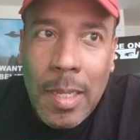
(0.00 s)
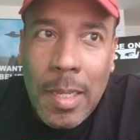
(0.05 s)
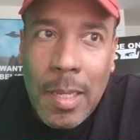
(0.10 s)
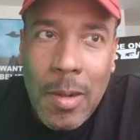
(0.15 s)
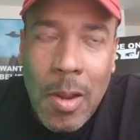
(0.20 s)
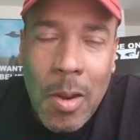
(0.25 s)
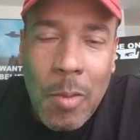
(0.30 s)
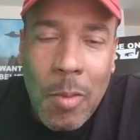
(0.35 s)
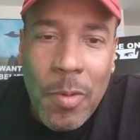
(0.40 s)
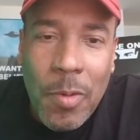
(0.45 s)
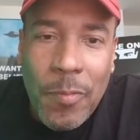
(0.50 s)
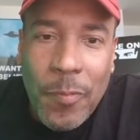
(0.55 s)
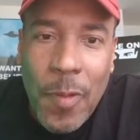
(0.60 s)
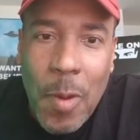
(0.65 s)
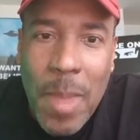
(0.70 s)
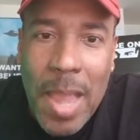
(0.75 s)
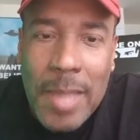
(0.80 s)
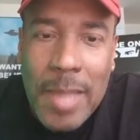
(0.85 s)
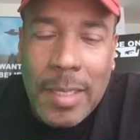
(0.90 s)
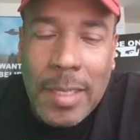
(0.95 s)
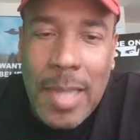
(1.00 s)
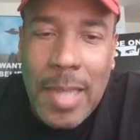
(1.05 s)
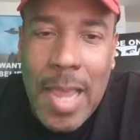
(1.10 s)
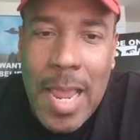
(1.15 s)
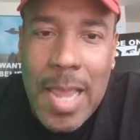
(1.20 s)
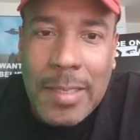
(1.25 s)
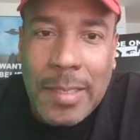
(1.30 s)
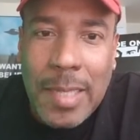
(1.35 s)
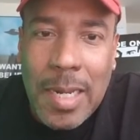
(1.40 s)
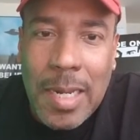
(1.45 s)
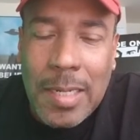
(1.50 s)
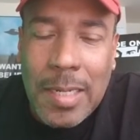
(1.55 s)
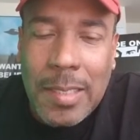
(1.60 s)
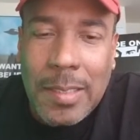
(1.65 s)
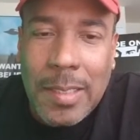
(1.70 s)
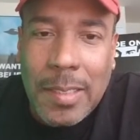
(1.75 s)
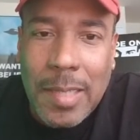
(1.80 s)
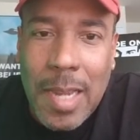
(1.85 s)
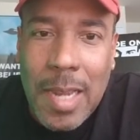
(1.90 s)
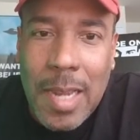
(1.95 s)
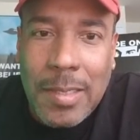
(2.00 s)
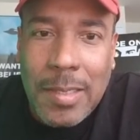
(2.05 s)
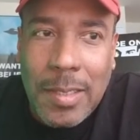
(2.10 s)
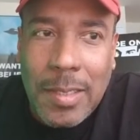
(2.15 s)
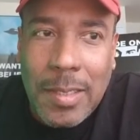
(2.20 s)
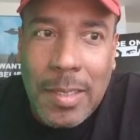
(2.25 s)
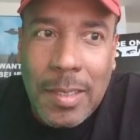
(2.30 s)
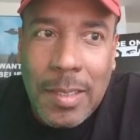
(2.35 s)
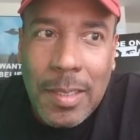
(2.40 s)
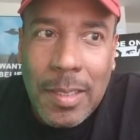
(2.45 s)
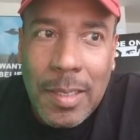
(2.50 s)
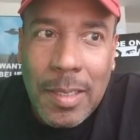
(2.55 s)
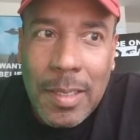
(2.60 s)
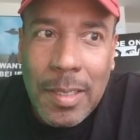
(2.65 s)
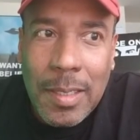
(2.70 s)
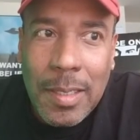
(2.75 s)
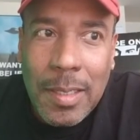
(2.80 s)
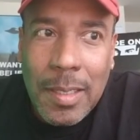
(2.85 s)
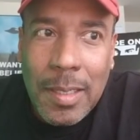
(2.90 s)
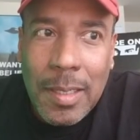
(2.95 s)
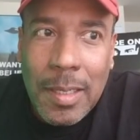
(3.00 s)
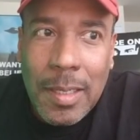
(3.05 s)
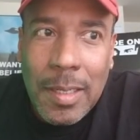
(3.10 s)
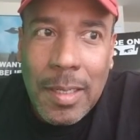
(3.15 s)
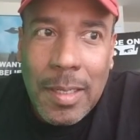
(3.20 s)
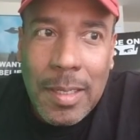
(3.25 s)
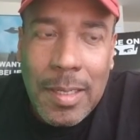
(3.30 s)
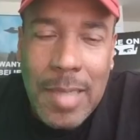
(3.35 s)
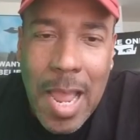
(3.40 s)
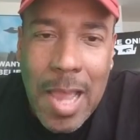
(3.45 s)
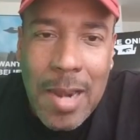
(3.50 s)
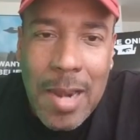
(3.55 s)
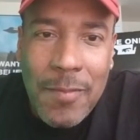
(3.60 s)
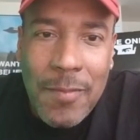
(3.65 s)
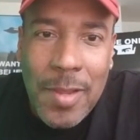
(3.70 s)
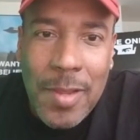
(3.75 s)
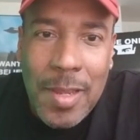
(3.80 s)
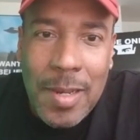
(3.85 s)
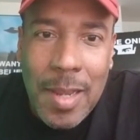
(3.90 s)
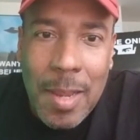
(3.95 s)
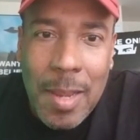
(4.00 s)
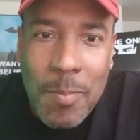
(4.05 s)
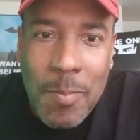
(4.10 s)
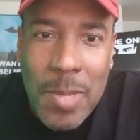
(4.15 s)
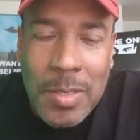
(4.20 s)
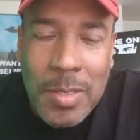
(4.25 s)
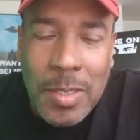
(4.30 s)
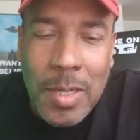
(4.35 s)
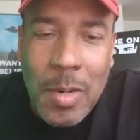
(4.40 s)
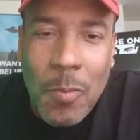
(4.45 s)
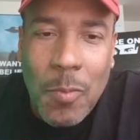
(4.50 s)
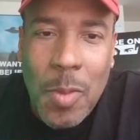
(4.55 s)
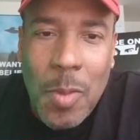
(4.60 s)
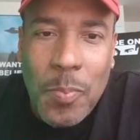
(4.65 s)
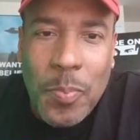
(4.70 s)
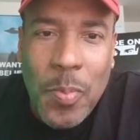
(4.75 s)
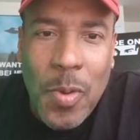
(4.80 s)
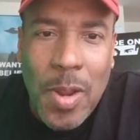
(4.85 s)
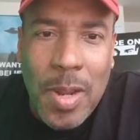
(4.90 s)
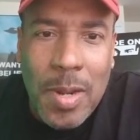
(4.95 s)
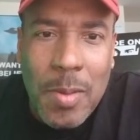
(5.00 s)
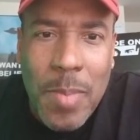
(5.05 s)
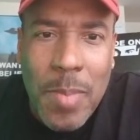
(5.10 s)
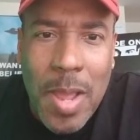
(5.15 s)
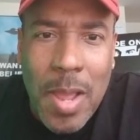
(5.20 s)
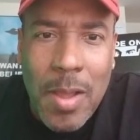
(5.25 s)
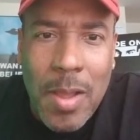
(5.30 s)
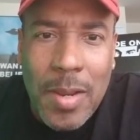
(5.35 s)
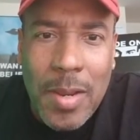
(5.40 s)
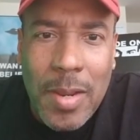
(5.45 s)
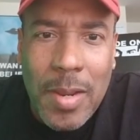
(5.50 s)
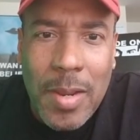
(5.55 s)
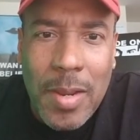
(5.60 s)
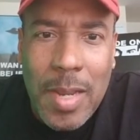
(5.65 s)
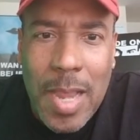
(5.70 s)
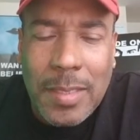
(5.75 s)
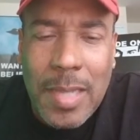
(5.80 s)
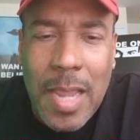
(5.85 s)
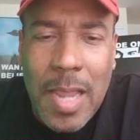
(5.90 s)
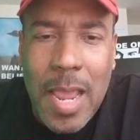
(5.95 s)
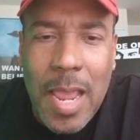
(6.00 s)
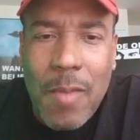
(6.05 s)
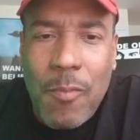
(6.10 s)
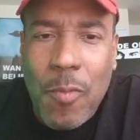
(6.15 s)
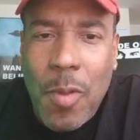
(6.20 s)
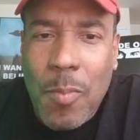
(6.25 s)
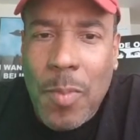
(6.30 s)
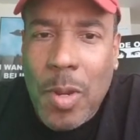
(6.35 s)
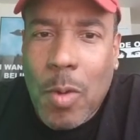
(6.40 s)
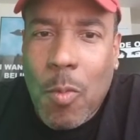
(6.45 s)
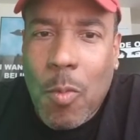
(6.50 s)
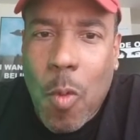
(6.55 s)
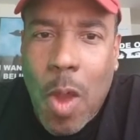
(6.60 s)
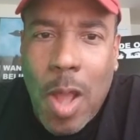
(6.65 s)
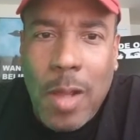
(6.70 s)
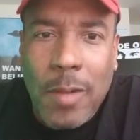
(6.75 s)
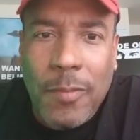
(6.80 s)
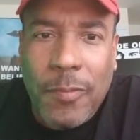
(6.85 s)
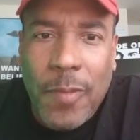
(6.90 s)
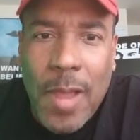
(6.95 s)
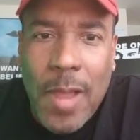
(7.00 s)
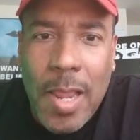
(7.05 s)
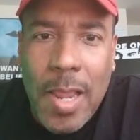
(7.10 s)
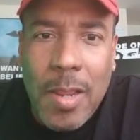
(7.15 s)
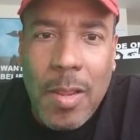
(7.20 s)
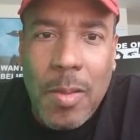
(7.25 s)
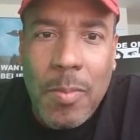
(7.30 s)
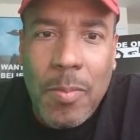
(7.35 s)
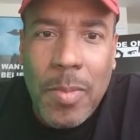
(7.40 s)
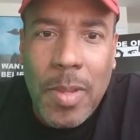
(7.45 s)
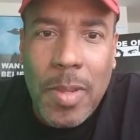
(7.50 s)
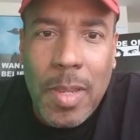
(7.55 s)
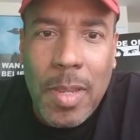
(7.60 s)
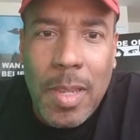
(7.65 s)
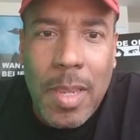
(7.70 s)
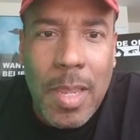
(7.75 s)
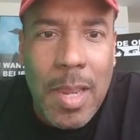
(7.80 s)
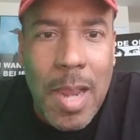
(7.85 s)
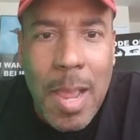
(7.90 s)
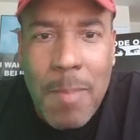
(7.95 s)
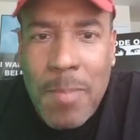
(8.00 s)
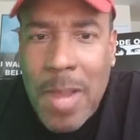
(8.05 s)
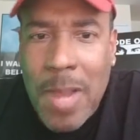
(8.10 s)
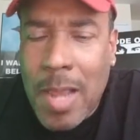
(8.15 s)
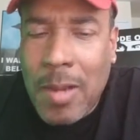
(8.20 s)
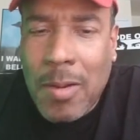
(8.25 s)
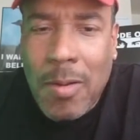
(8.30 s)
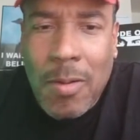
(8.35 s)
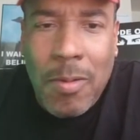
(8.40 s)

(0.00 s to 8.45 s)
you know, to refer back to last Sunday's discussion, Donovan had mentioned at one point about he likes to have women qualify him. And I'm not